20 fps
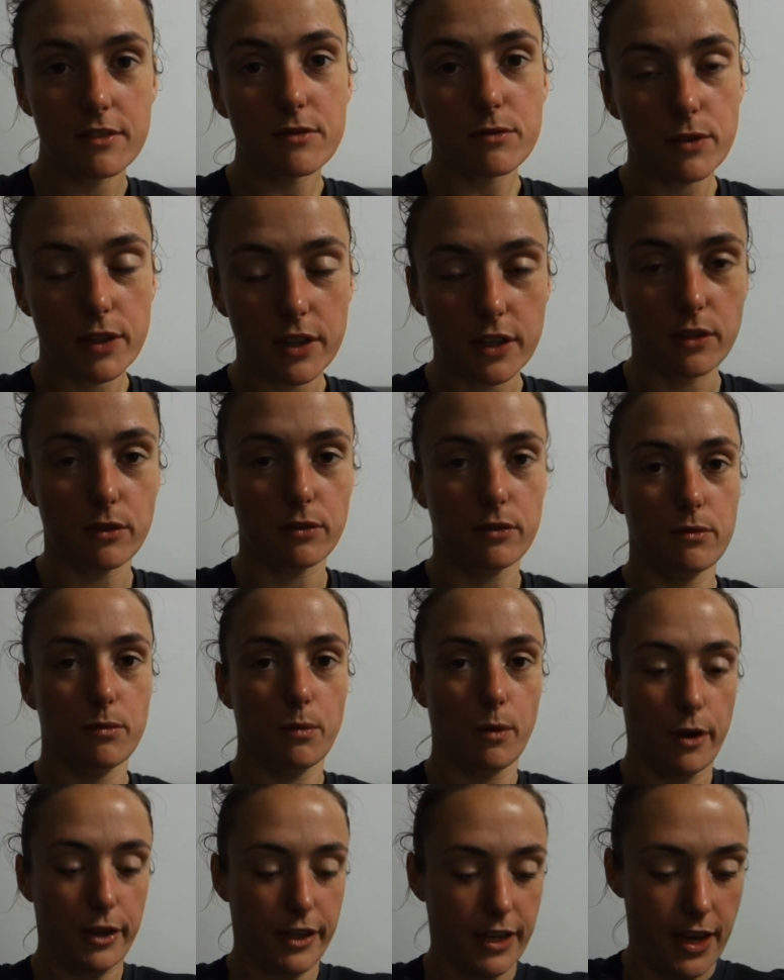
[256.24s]
really good
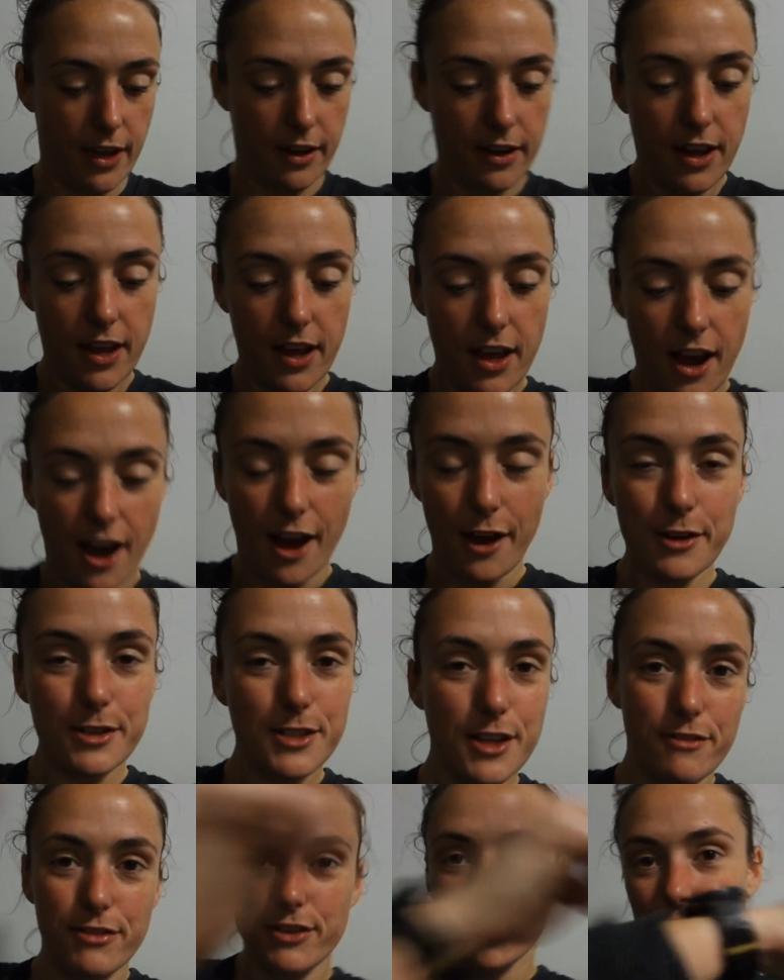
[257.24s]
workout. I
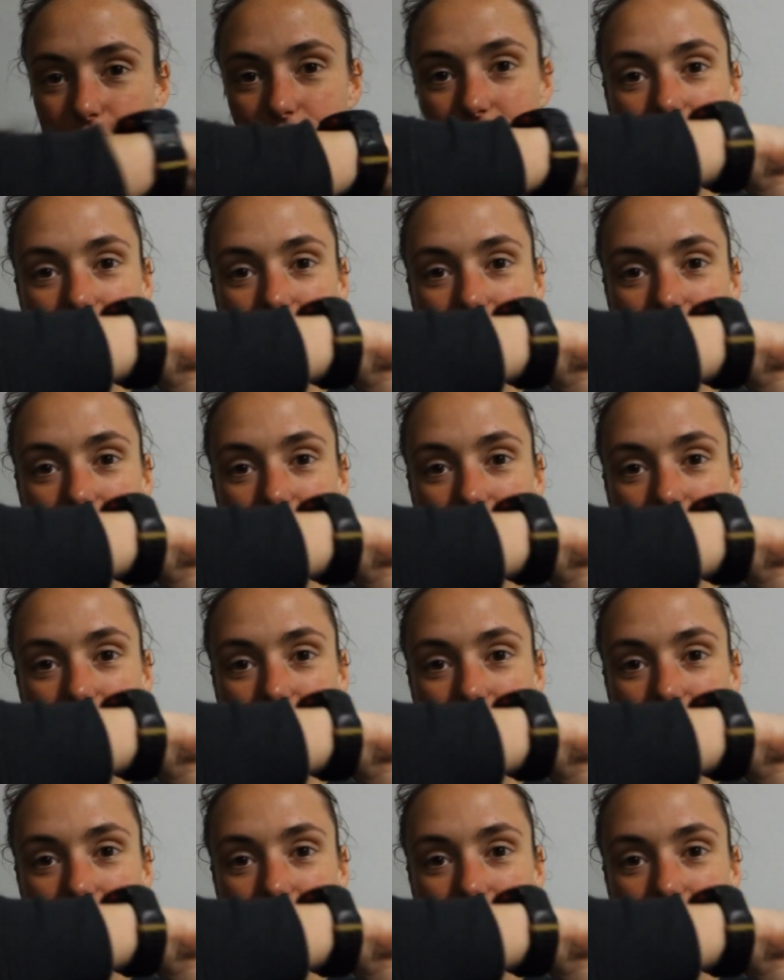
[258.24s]
also forgot to